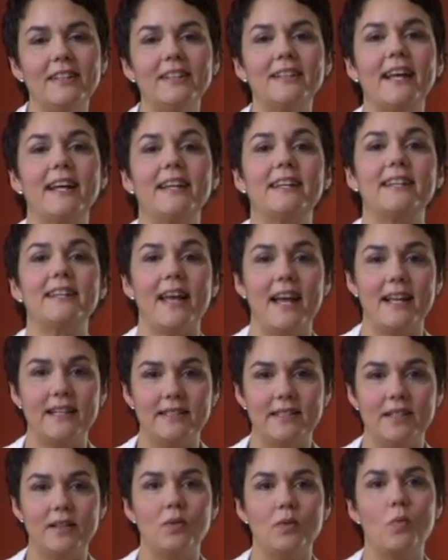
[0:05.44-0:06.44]
in Atlantic
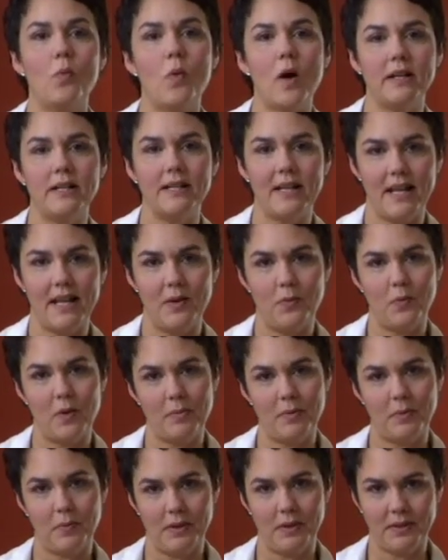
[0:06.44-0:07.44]
Canada, 1 in 8
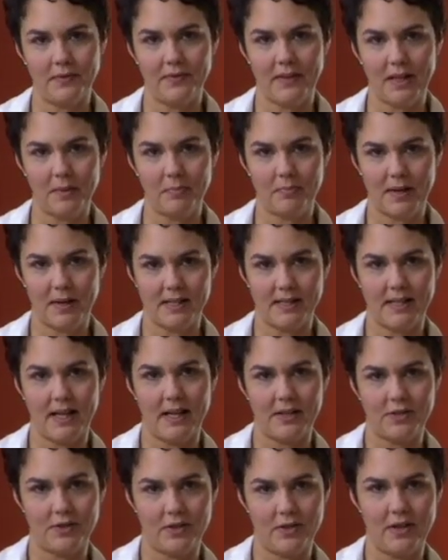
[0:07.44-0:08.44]
women will develop breast
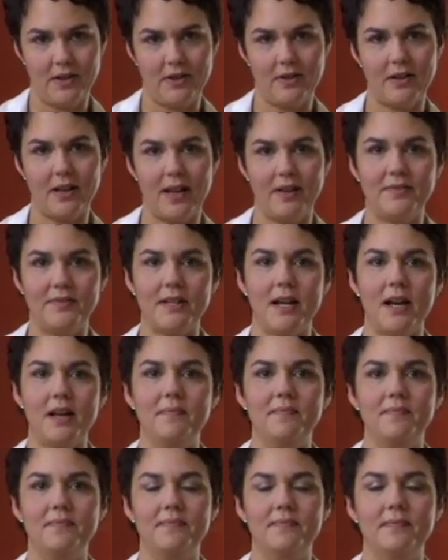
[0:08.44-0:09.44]
cancer in her
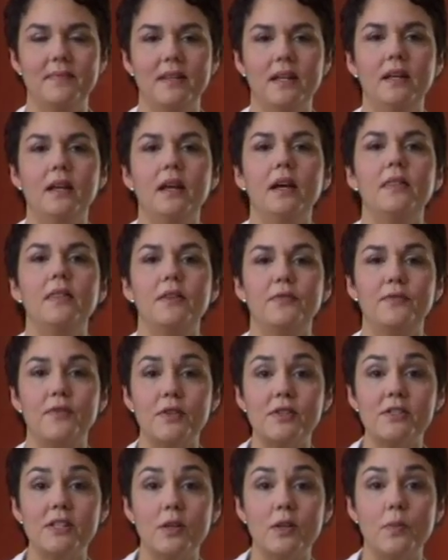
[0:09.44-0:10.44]
lifetime. The
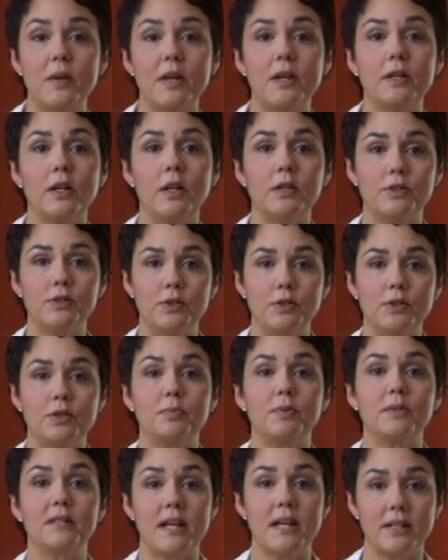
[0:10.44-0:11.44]
first thing we can all do to
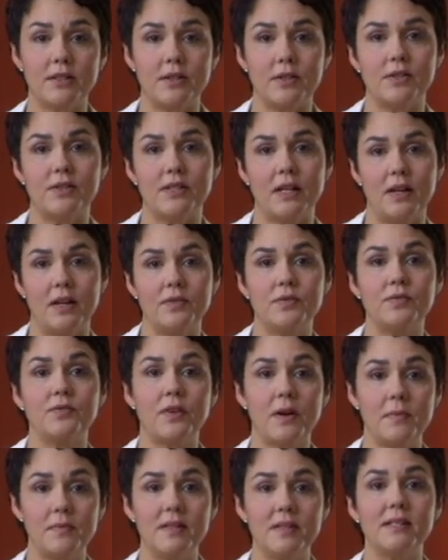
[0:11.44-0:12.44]
protect ourselves
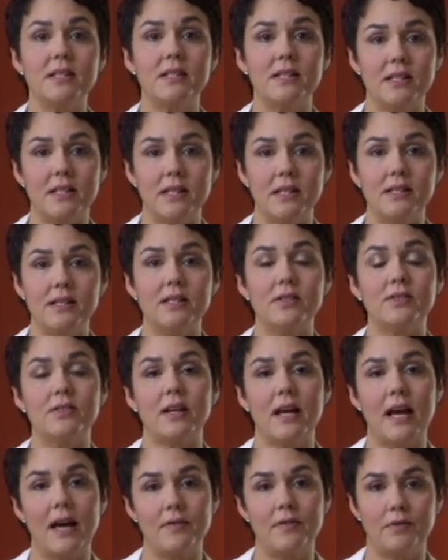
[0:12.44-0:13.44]
from this disease is
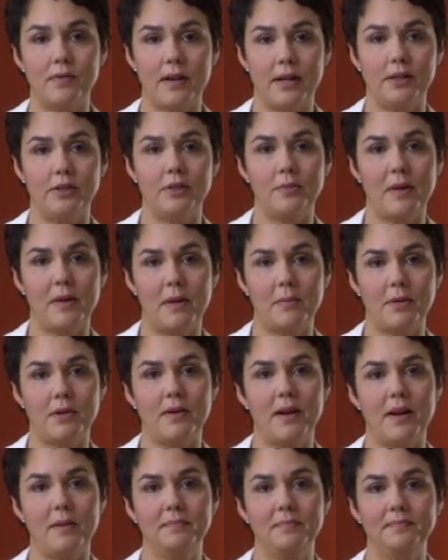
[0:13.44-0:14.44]
to have a regular
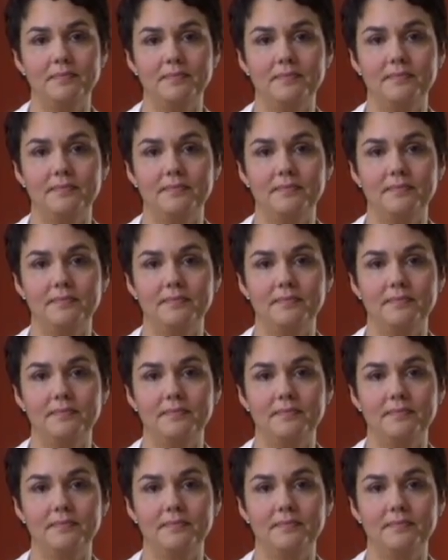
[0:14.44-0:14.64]
mammogram.